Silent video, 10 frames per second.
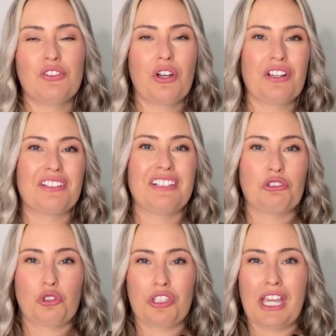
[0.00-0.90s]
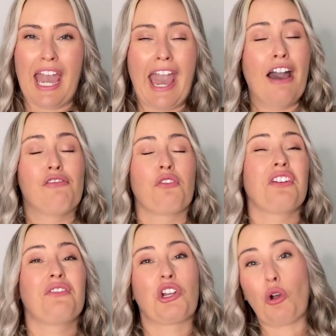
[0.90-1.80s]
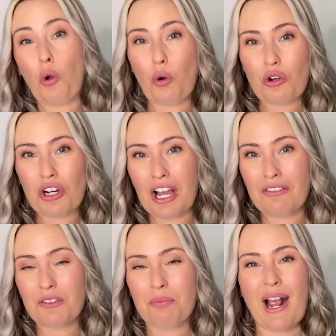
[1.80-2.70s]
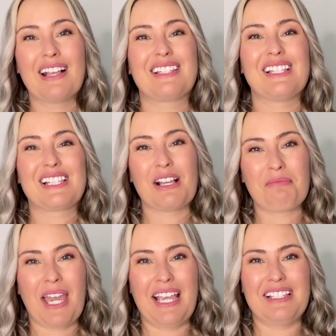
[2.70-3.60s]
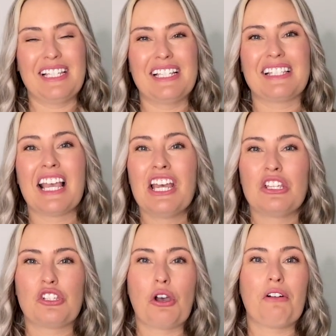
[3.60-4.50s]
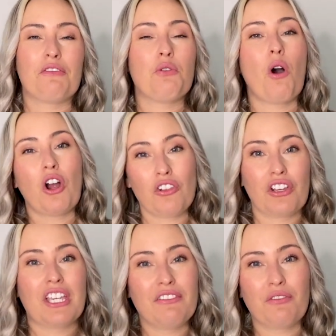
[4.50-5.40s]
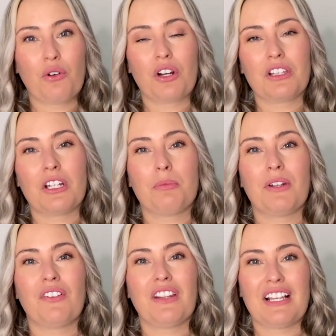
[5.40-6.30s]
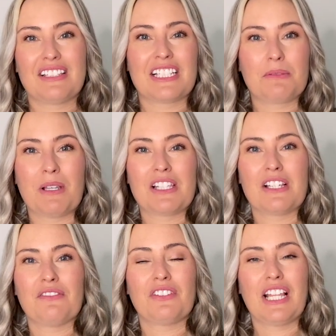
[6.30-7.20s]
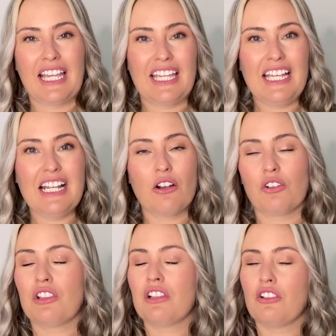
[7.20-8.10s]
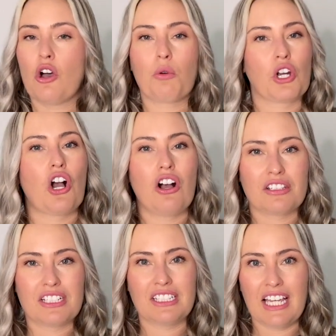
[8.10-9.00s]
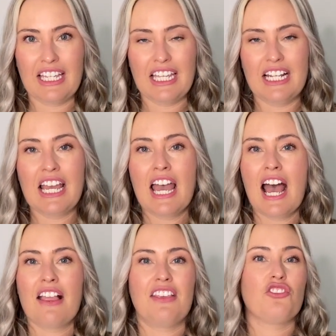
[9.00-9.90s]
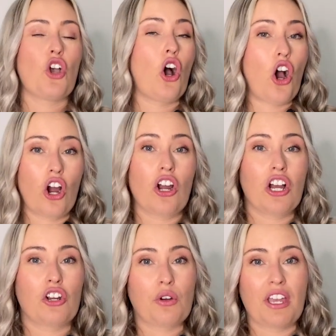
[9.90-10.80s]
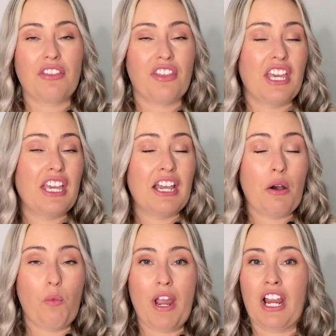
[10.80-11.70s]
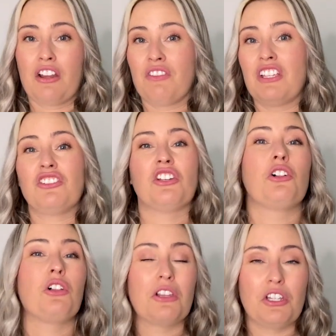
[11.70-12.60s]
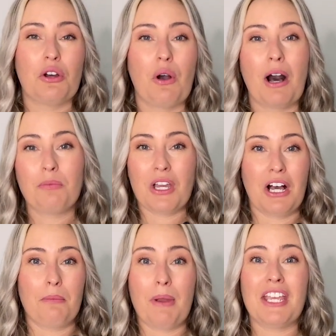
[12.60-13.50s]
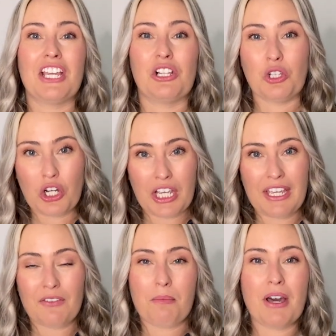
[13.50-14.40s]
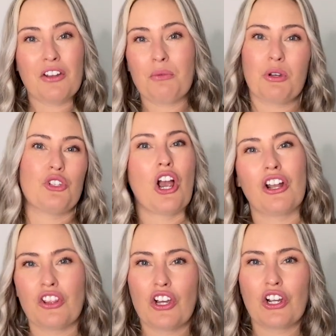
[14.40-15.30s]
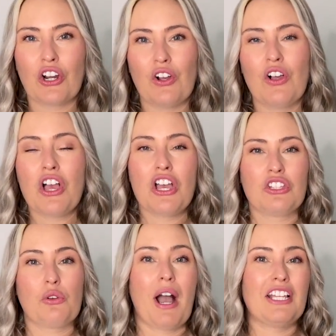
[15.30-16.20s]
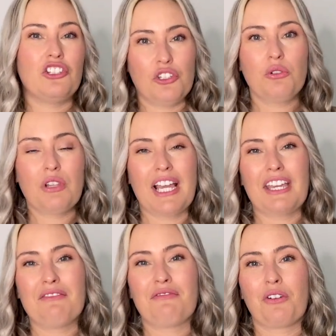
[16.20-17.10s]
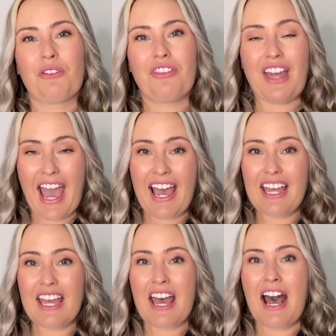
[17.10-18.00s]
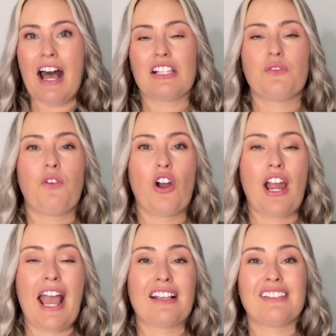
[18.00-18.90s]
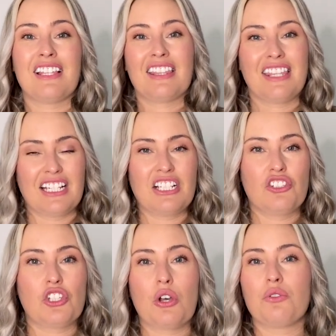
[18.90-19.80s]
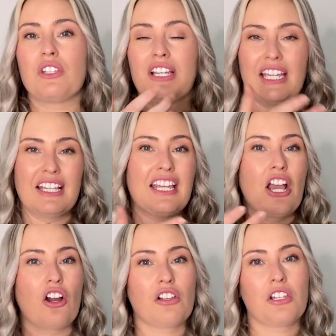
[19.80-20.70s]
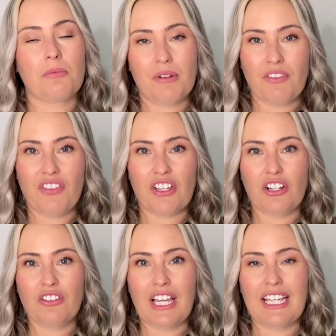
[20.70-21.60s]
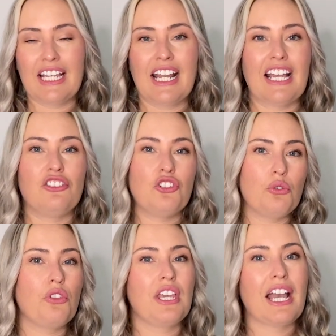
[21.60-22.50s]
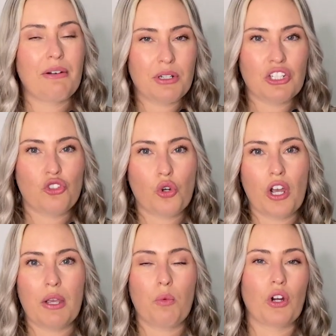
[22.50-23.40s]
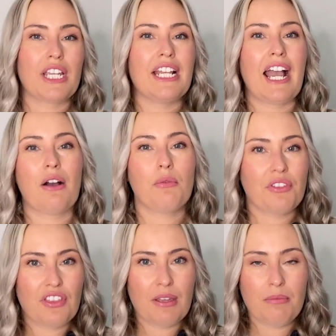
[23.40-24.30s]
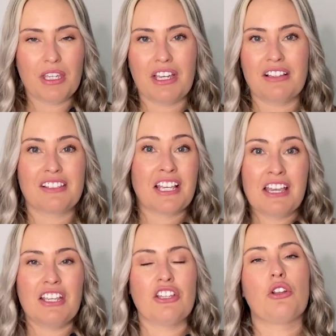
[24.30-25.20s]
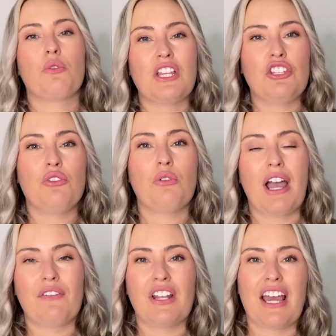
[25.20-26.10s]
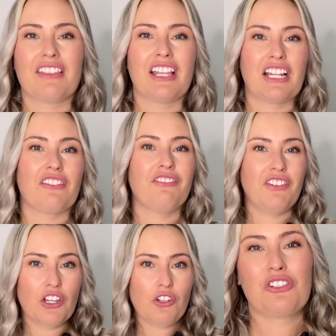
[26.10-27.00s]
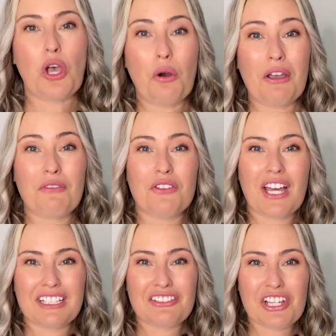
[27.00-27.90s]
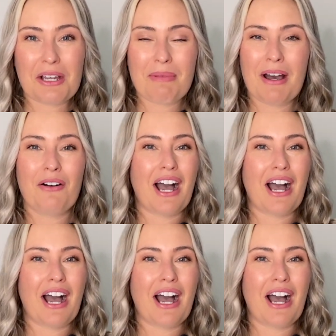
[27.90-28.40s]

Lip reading: are essentially half or even a quarter of the price in some cases. So if you are looking for a little bit of a less expensive legging or lower cost legging, These are a great thing where they still, help you make you look even better than what you already look, girl. So I do like them that. As far as the thickness goes, again, they are a little bit of a thicker legging. I do think I would enjoy working out with them because they do have an athletic feel. So if you'd like to check them out,